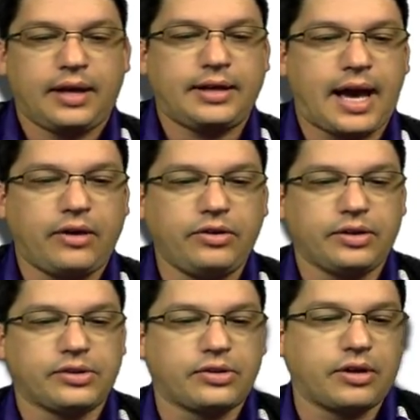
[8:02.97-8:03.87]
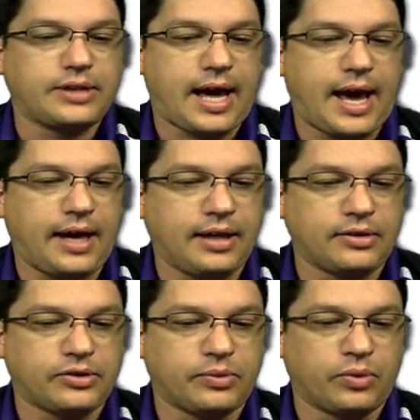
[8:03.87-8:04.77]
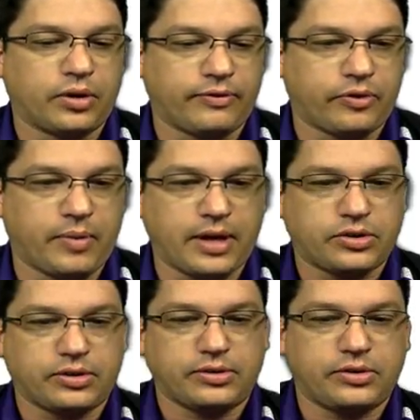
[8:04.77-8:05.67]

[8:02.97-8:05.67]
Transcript: Now you can start to add in some more information.